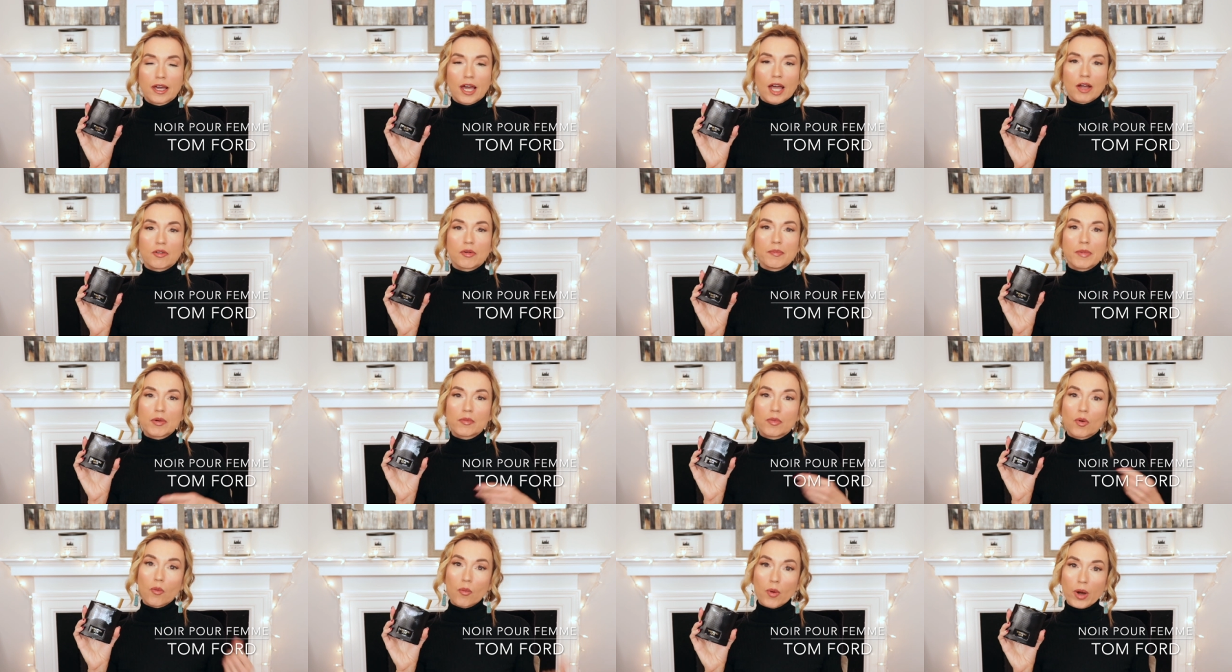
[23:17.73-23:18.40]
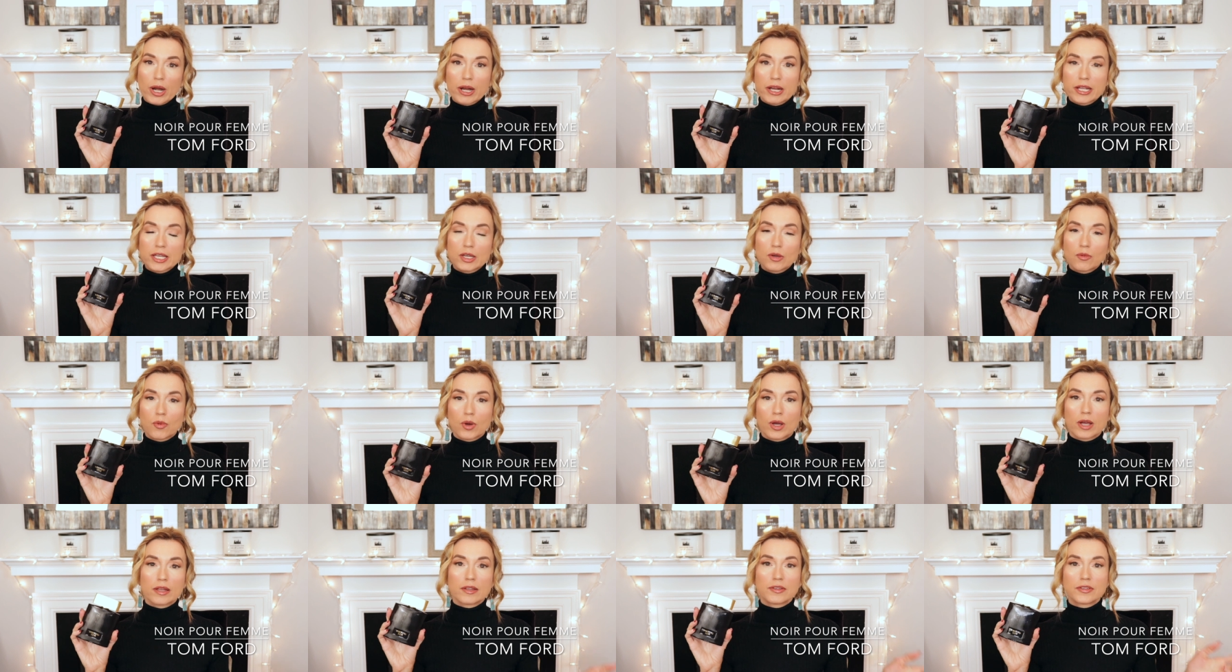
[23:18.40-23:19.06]
I remember wearing it
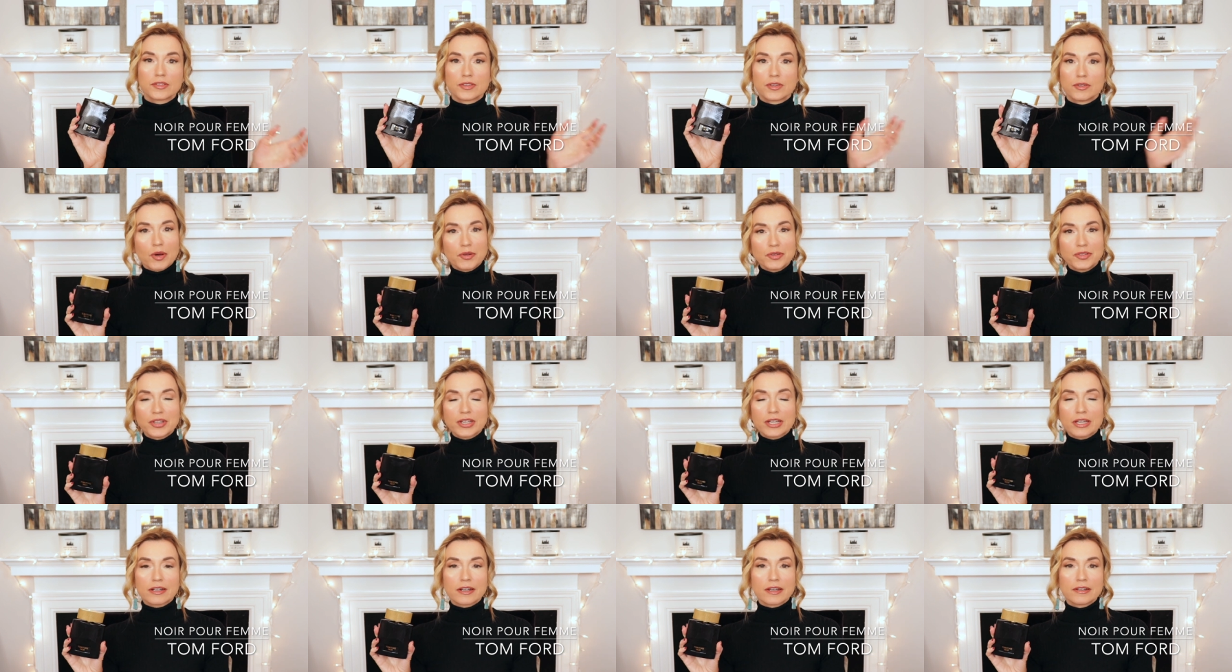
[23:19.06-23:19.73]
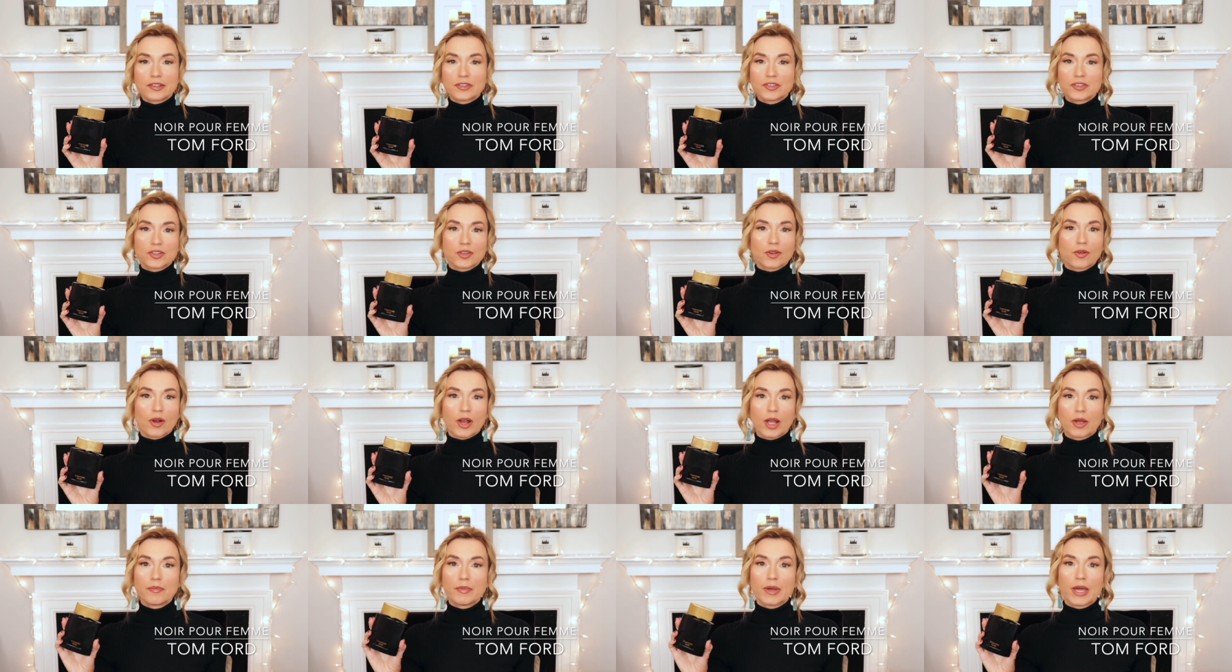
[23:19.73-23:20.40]
once, posting it on
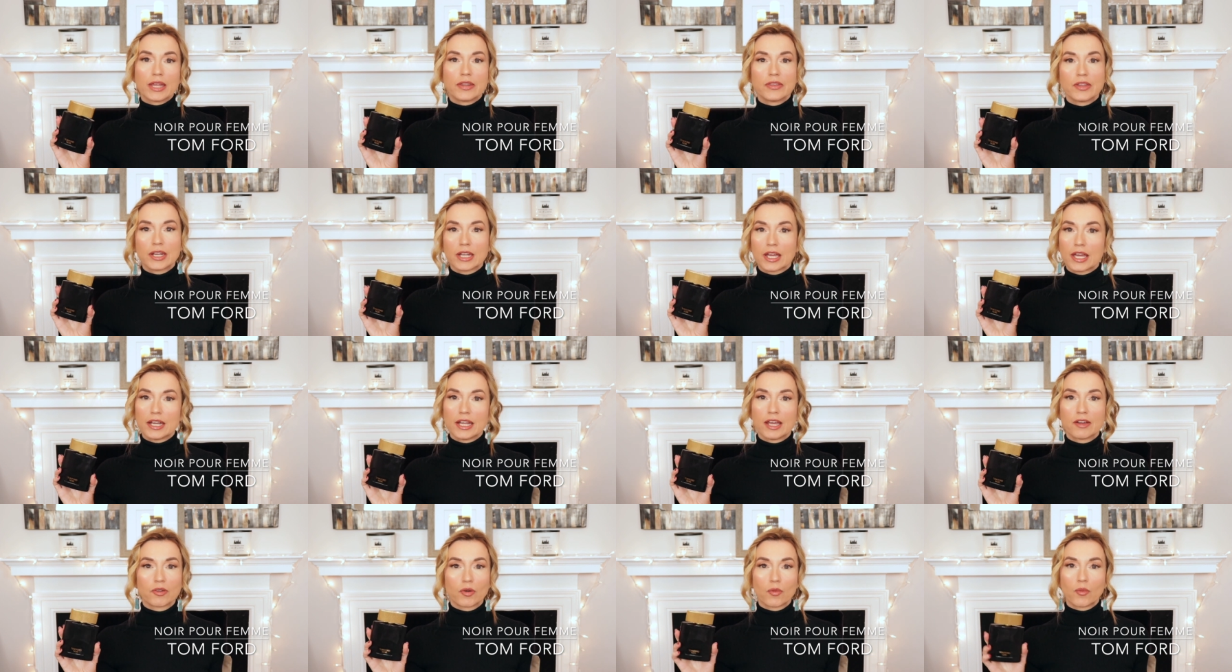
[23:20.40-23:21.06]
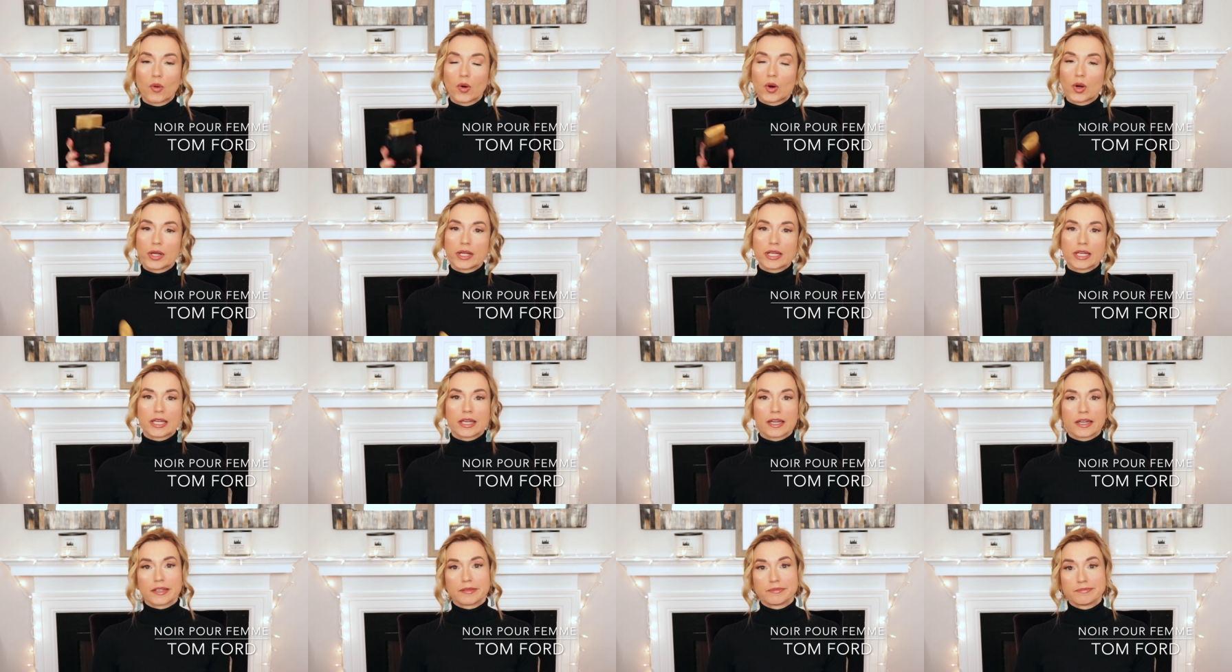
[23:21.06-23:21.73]
Instagram, and then I never wore it
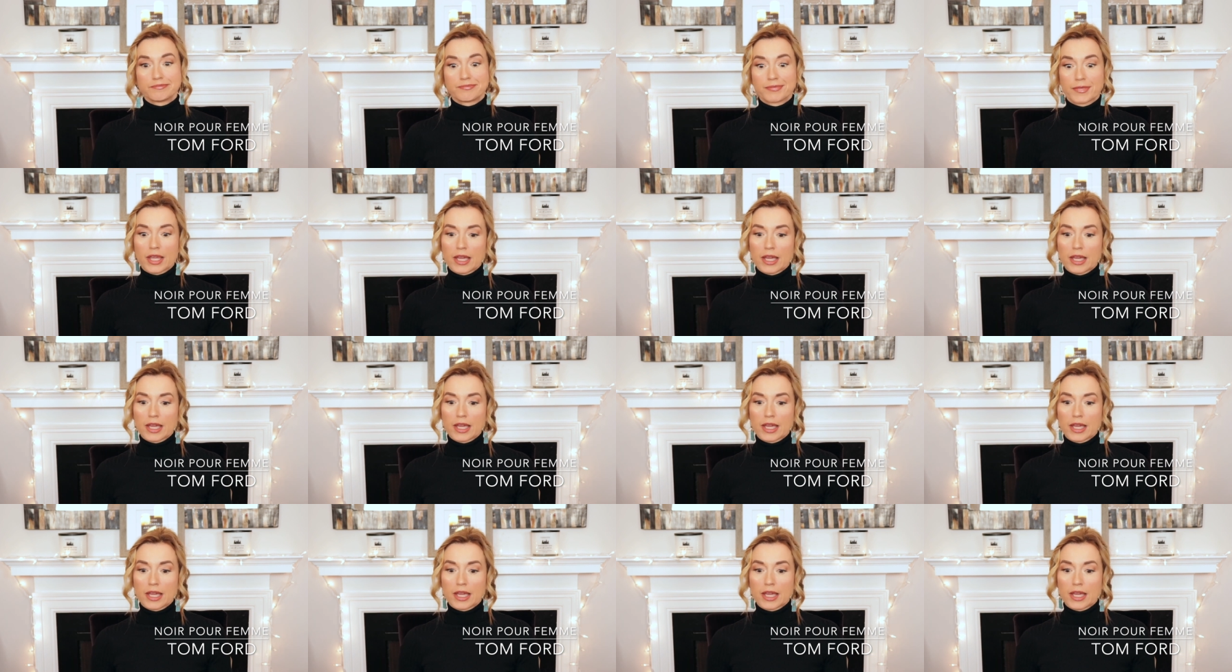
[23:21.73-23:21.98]
again.